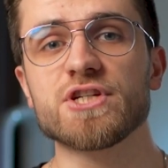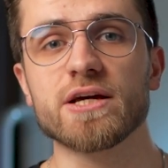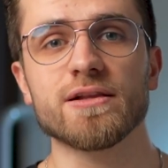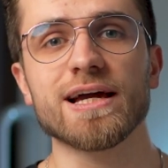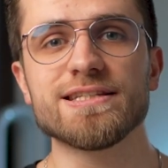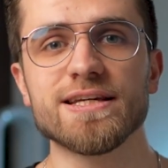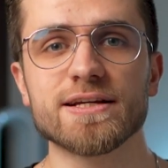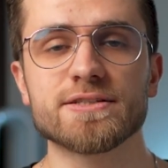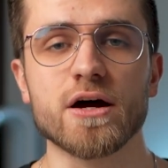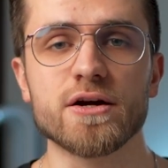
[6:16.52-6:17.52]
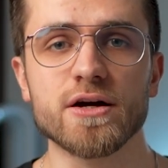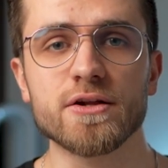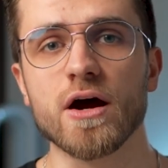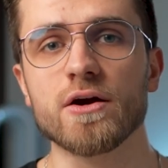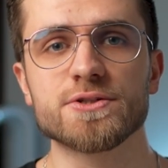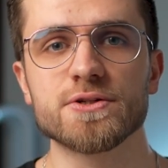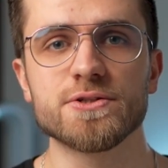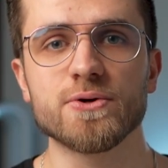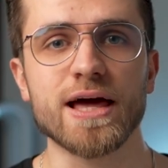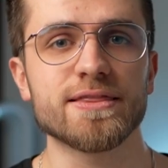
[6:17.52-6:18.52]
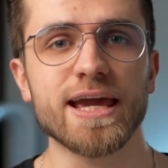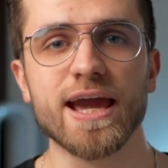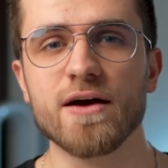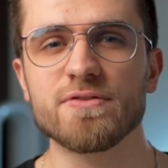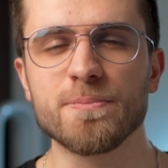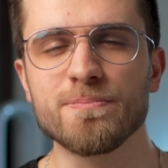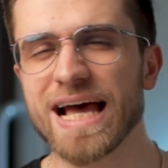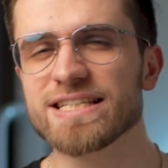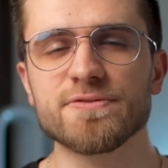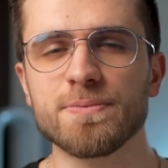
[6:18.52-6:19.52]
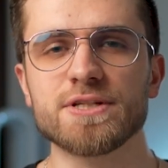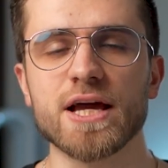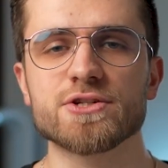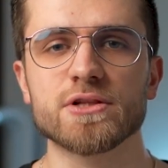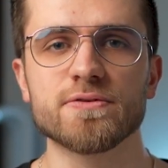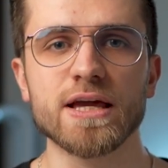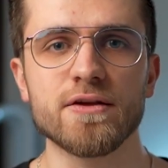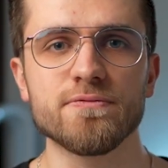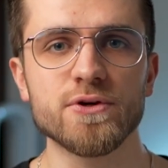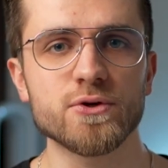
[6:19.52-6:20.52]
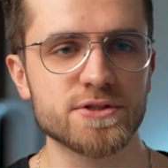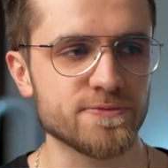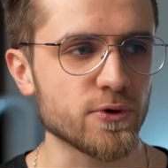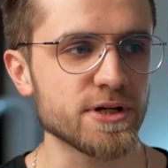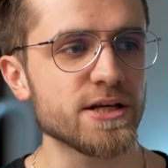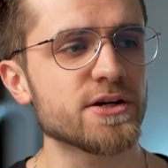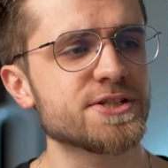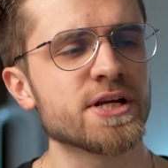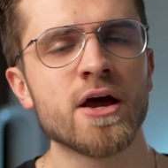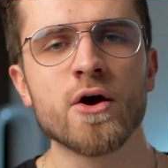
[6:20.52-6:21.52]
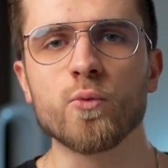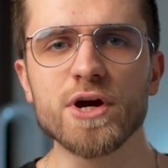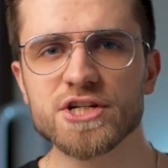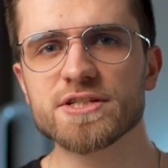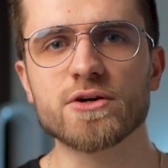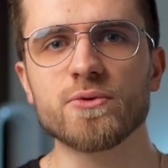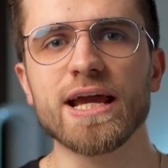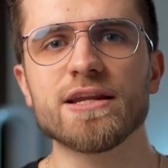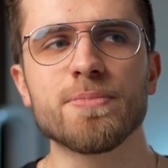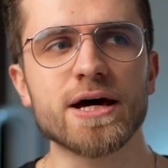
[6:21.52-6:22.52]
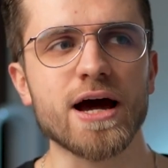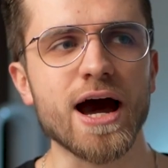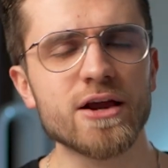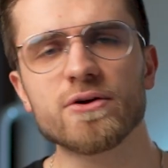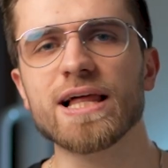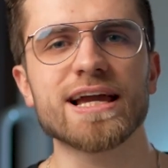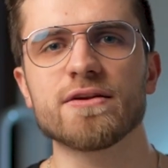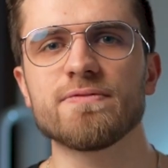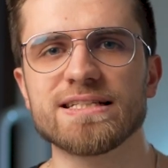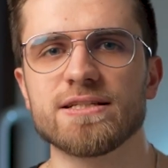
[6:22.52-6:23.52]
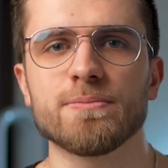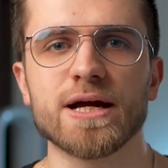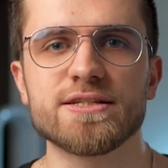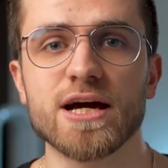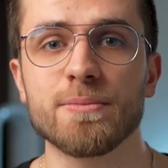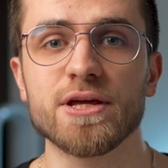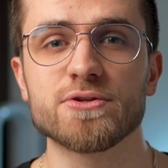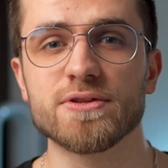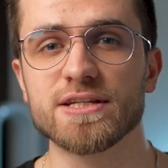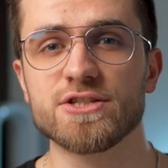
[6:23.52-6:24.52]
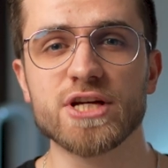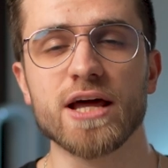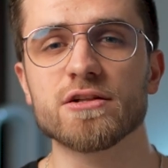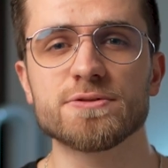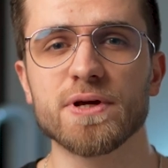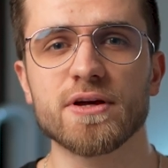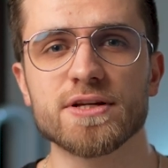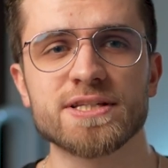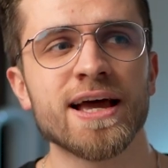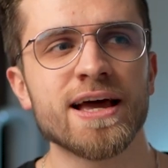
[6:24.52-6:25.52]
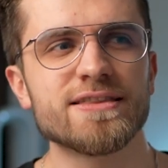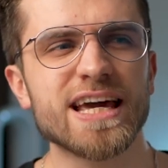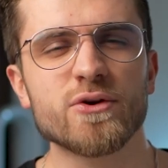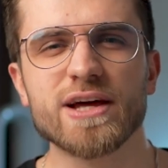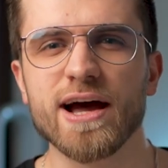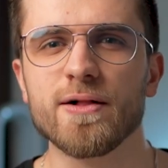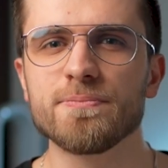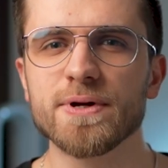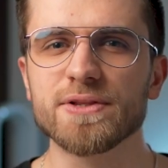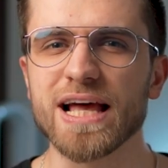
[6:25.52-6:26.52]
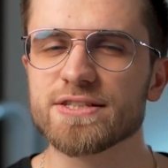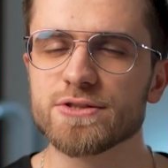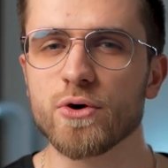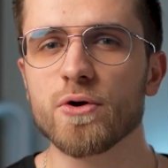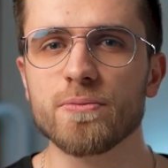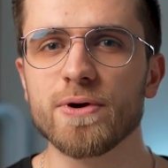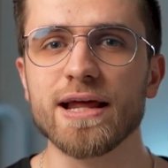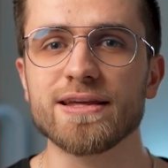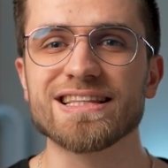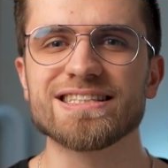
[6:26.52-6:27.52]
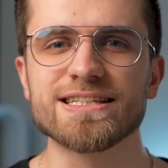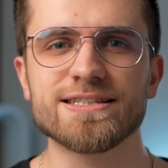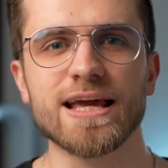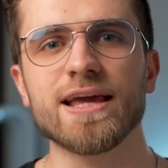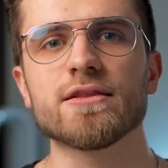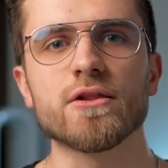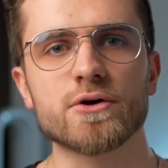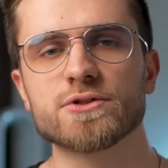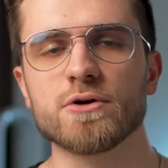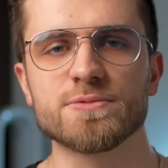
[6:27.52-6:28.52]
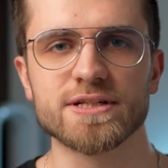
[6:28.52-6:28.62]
channel ideas are not hard to do and they have the massive potential of getting views for years, which is great, but I don't like investing my time into these channels because they don't help build a strong brand and sustained long-term